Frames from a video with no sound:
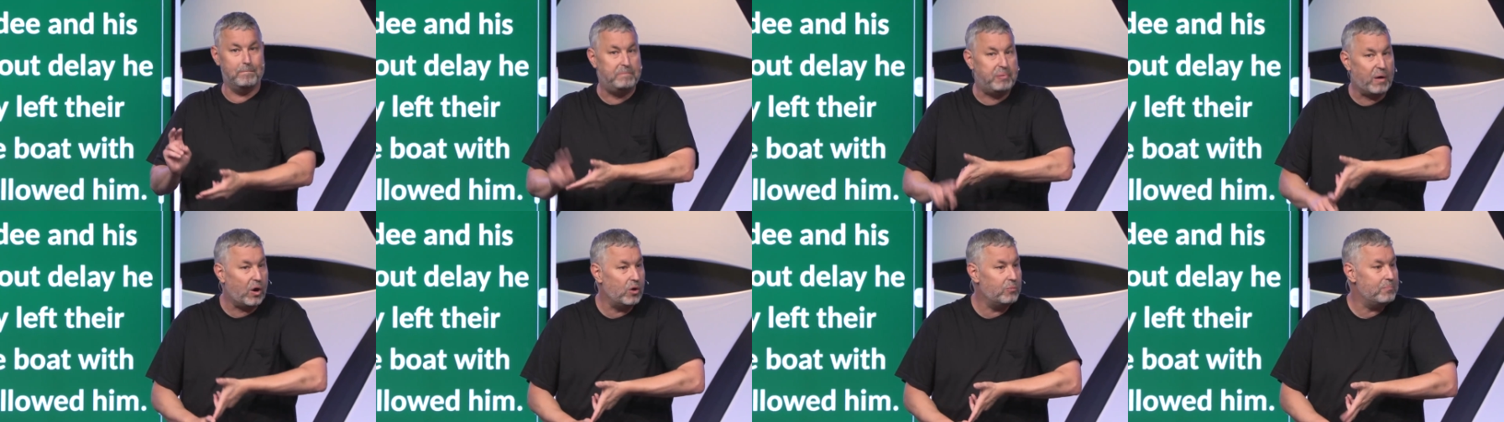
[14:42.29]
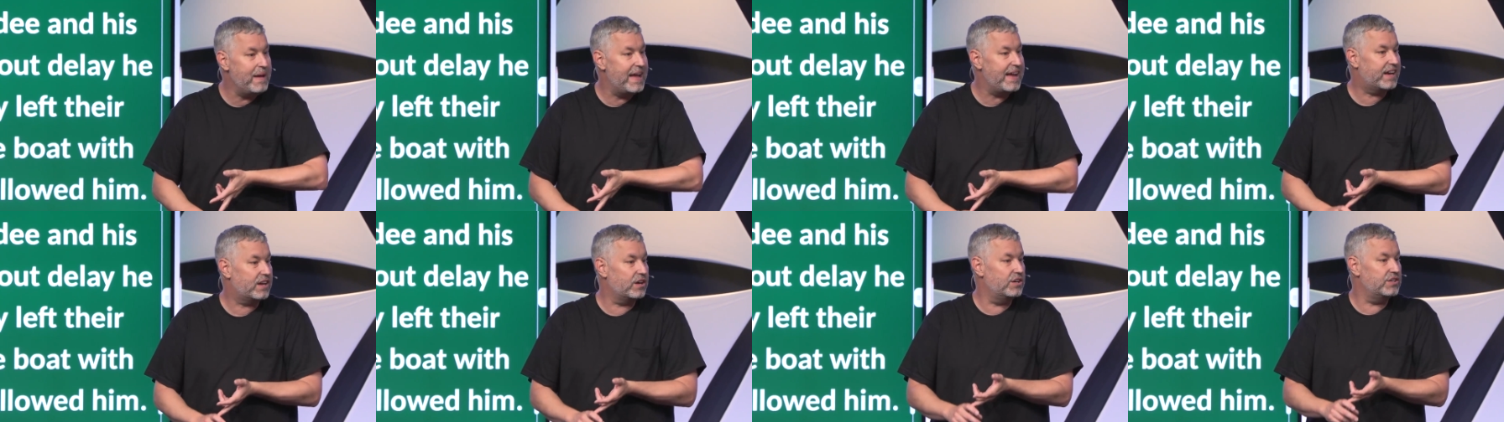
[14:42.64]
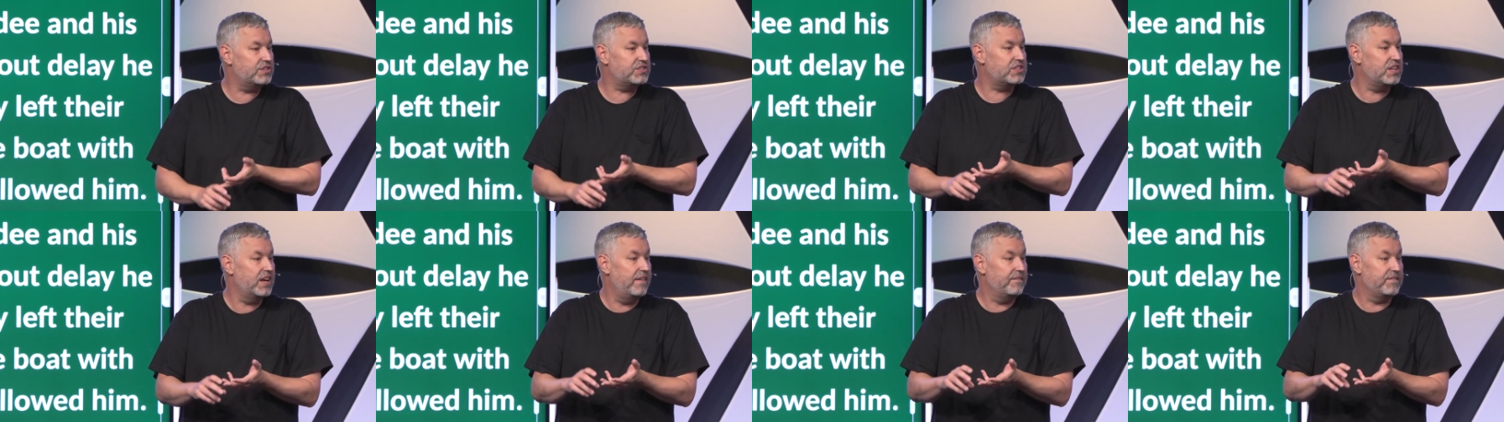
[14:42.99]
boat
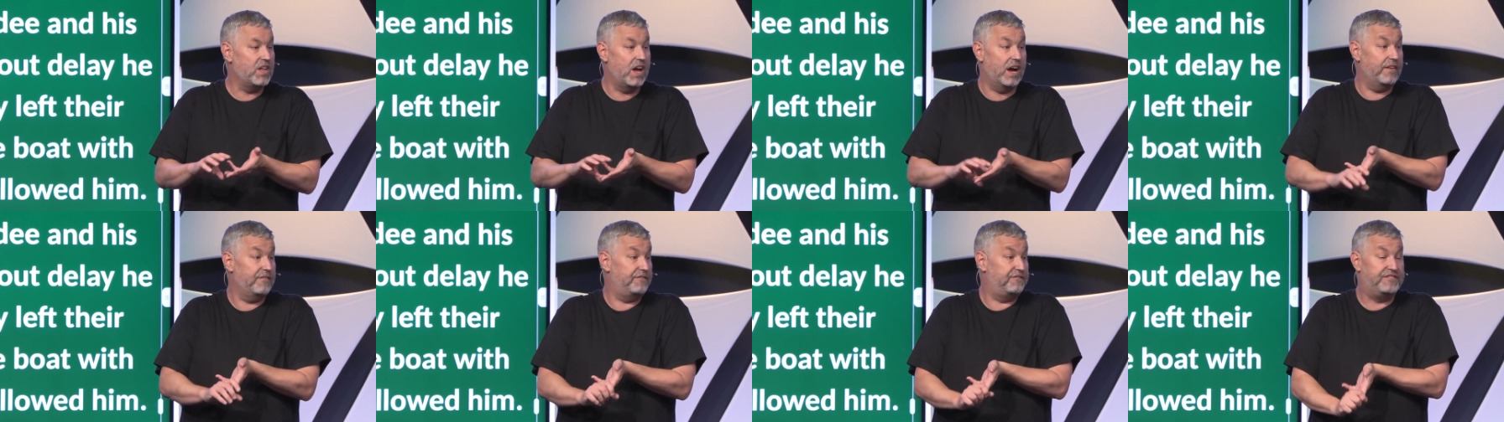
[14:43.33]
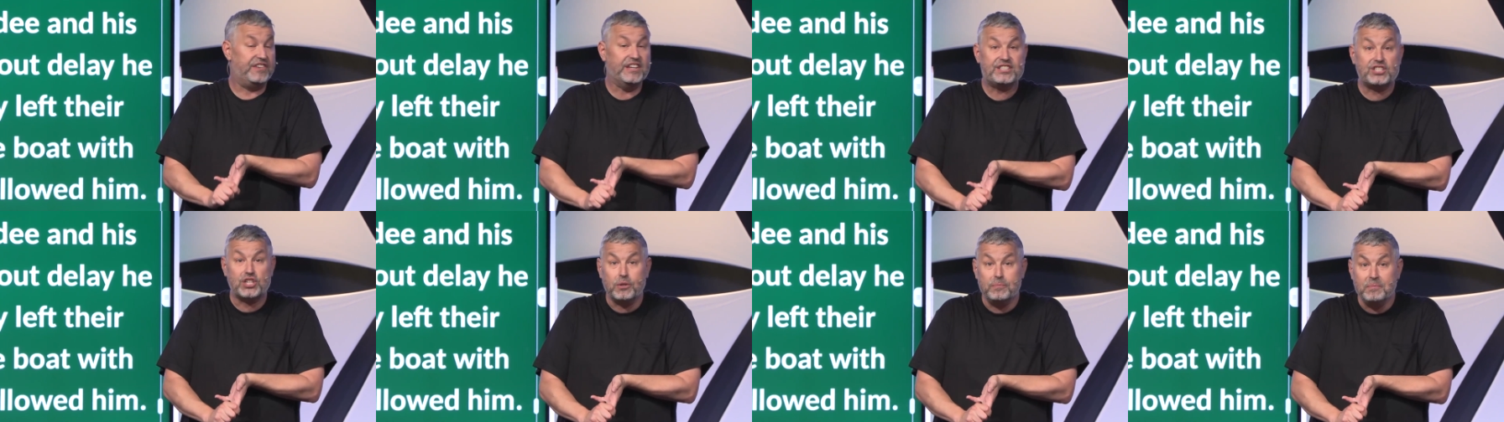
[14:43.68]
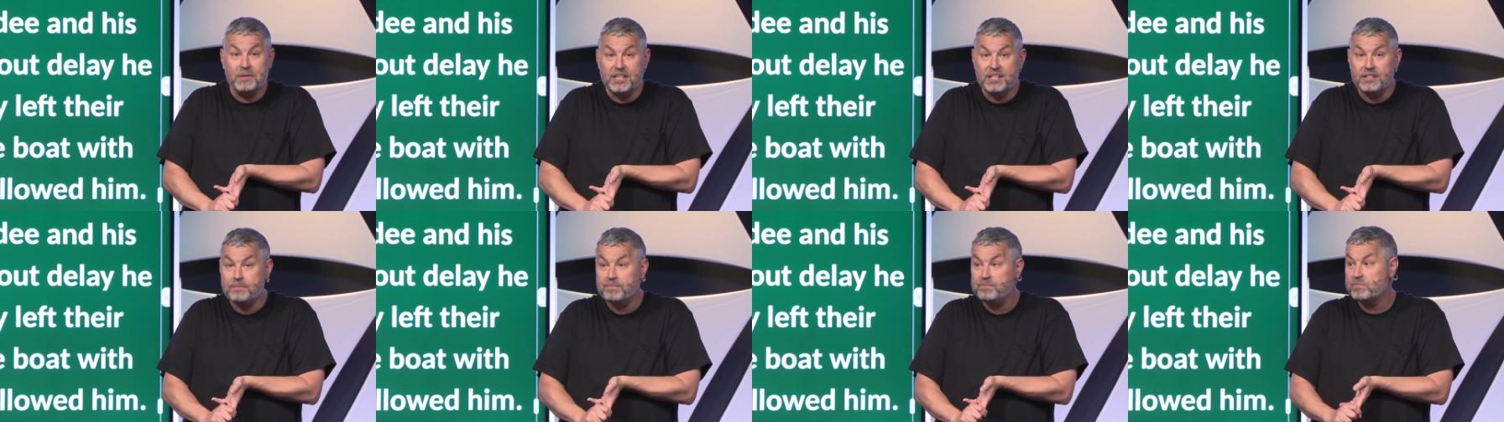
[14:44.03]
makers, uh,
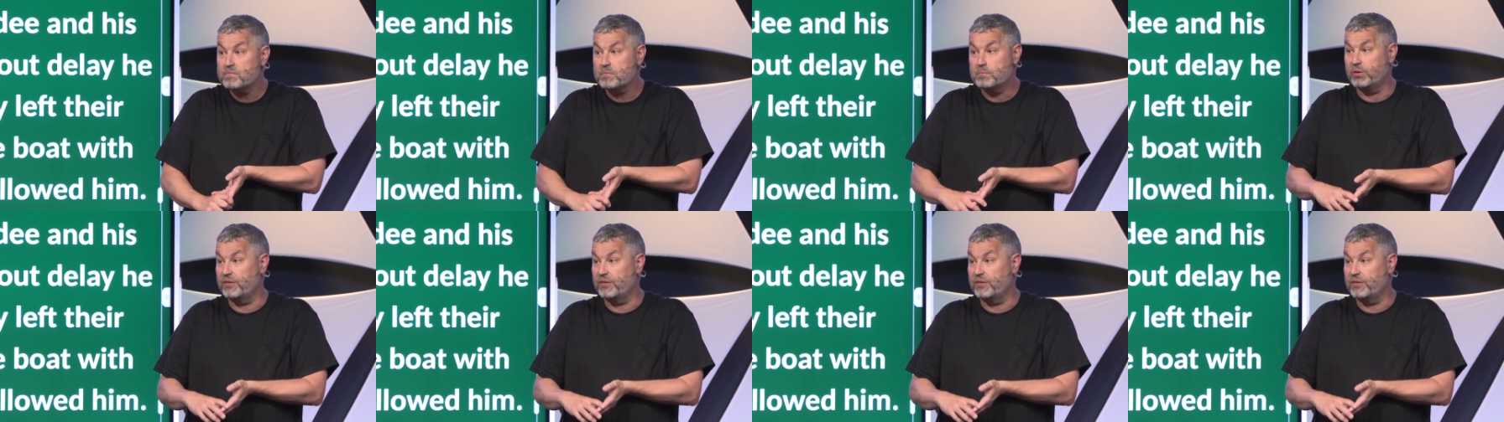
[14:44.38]
fishermen,